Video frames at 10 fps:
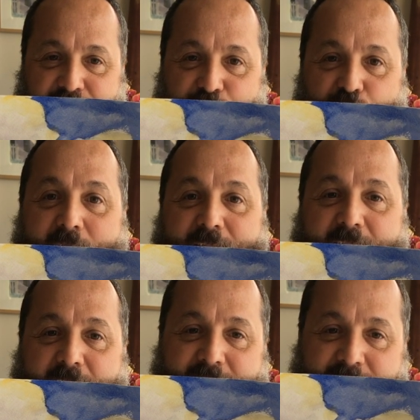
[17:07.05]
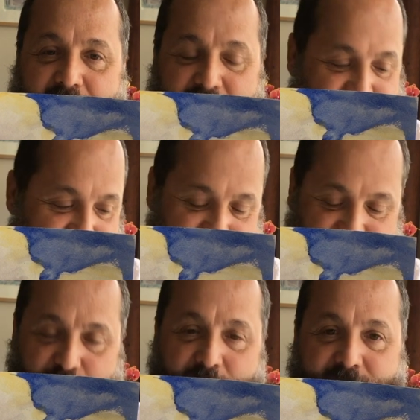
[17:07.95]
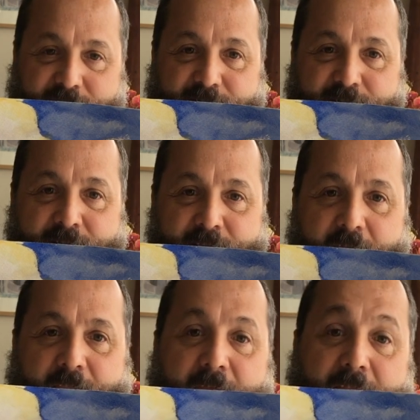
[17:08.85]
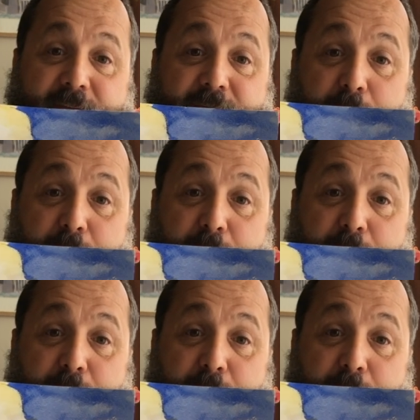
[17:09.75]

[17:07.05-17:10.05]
radiating lines on this one. And I added some